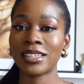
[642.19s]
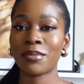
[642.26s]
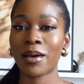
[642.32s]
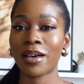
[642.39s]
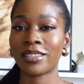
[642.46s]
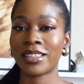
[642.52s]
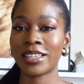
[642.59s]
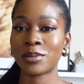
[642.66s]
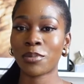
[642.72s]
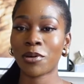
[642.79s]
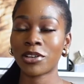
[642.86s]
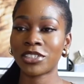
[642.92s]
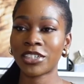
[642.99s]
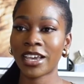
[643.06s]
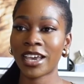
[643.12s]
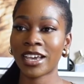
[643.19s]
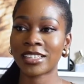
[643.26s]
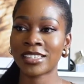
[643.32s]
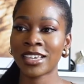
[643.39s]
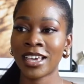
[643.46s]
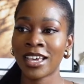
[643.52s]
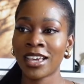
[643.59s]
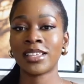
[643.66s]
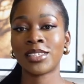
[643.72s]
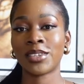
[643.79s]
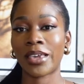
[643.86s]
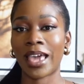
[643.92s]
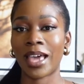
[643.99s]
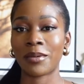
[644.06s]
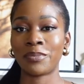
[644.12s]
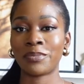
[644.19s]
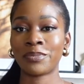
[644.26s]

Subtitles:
about this project. So yeah,